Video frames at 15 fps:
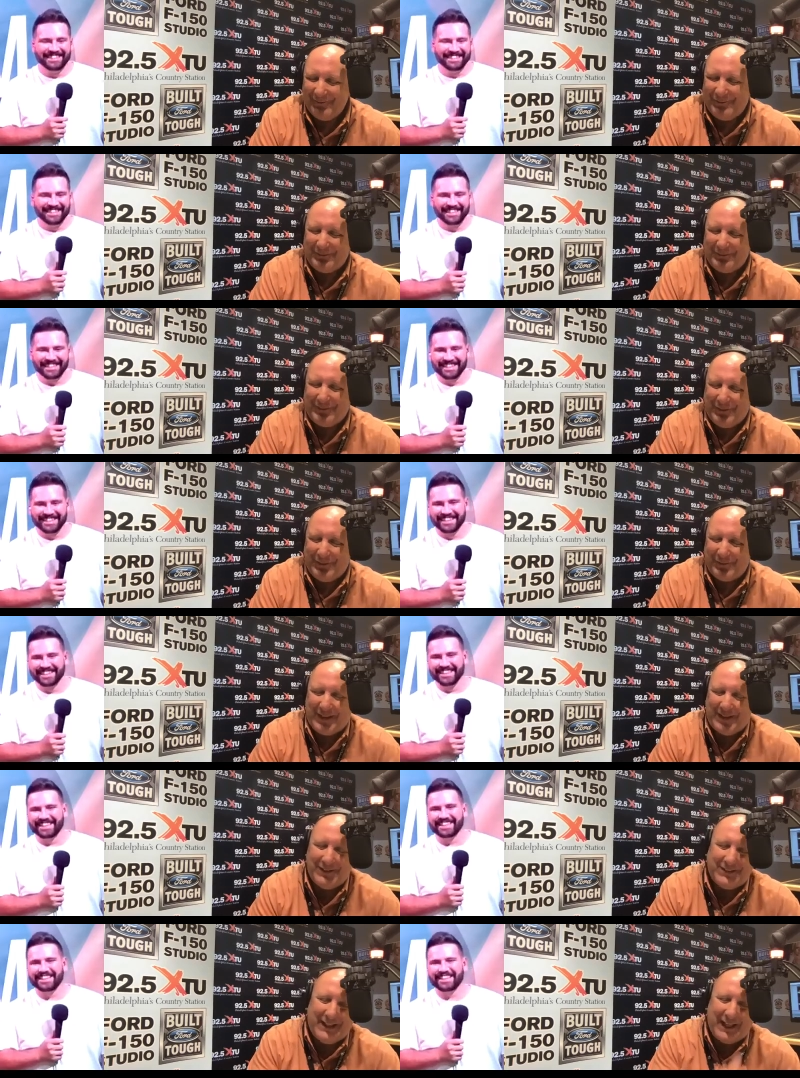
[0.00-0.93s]
Speaker 1: 55th
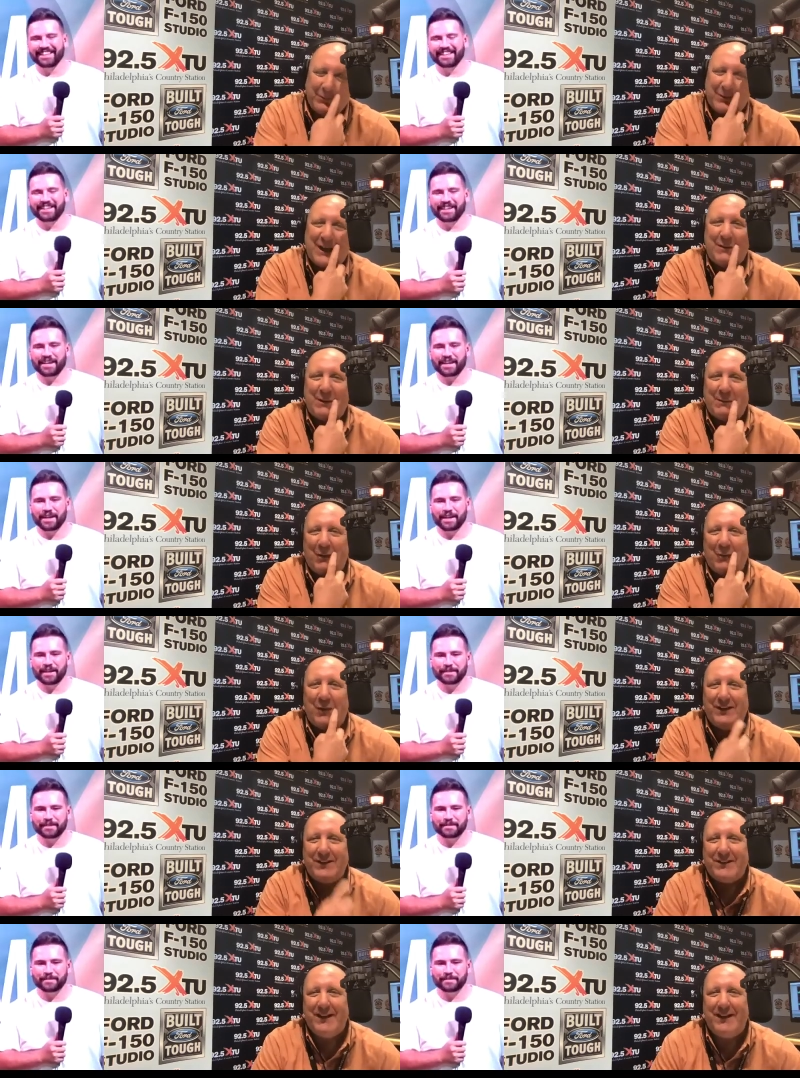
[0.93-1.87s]
ACMs coming up on
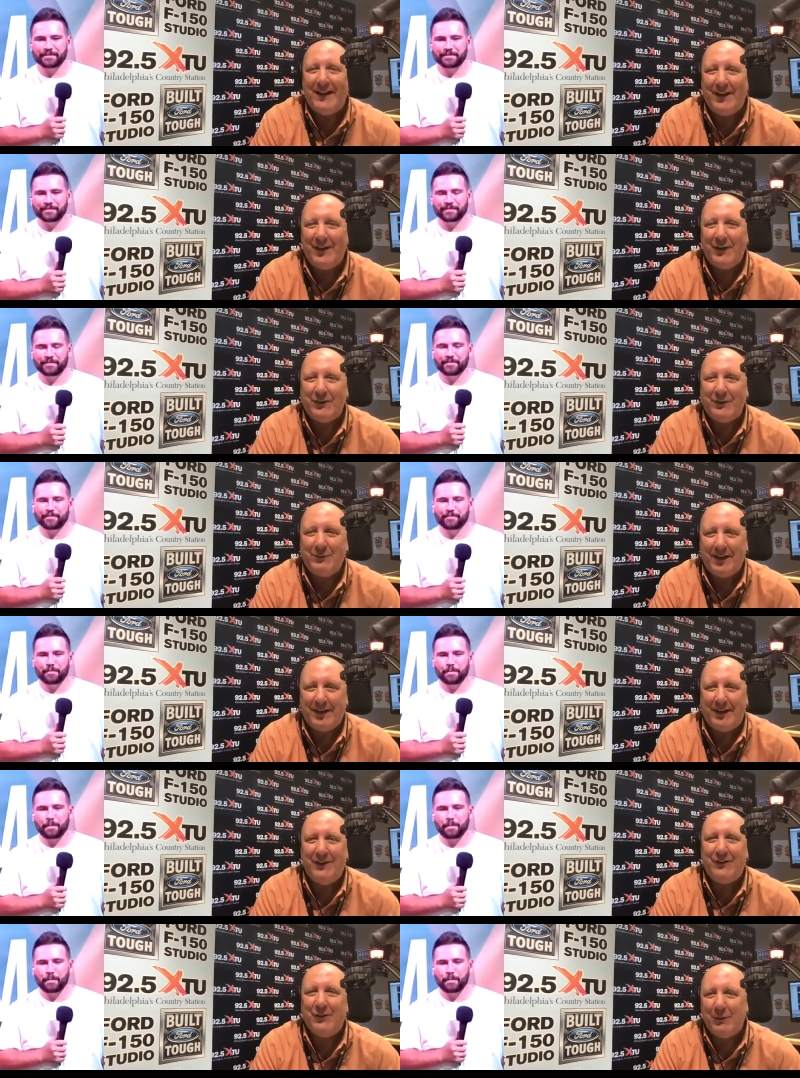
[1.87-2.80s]
Wednesday night, hosted by
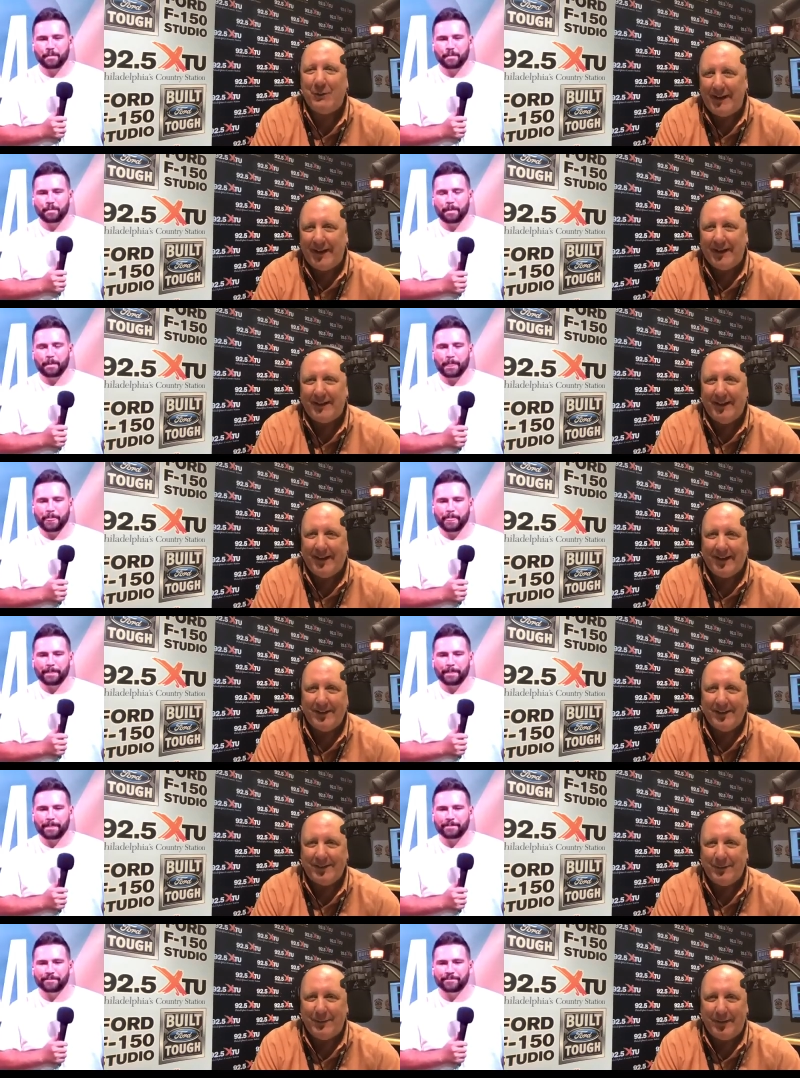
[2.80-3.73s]
Keith Urban, 8
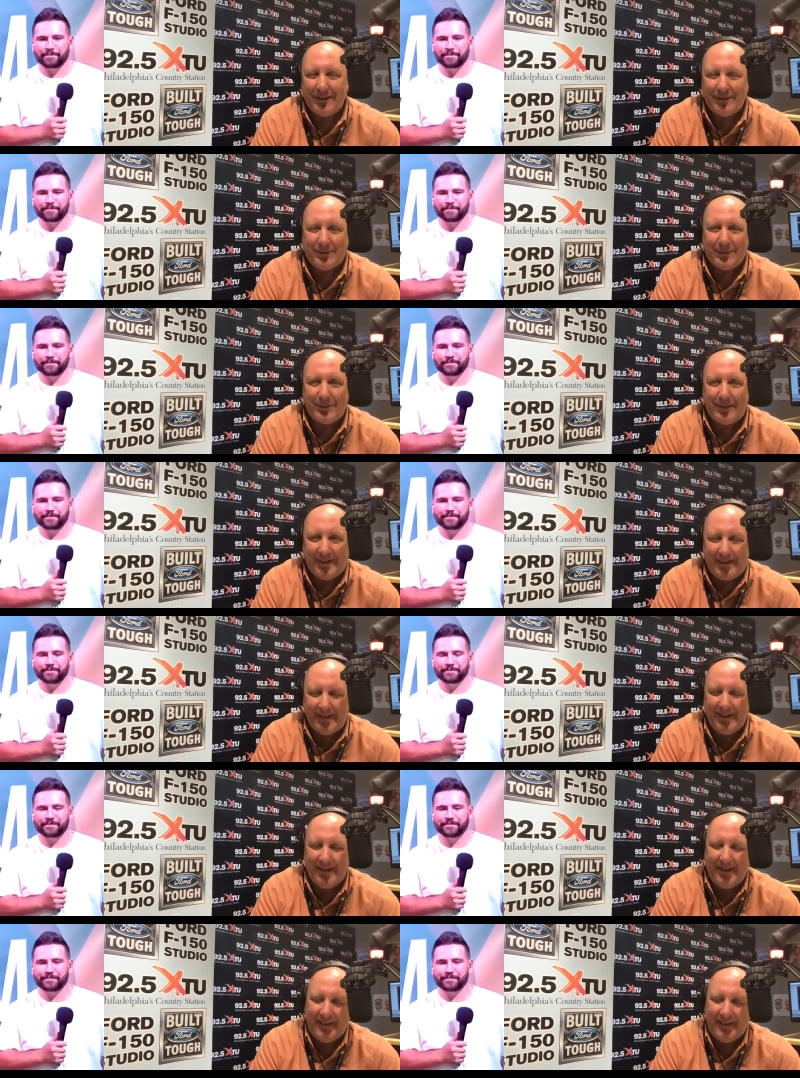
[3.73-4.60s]
o'clock on CBS3.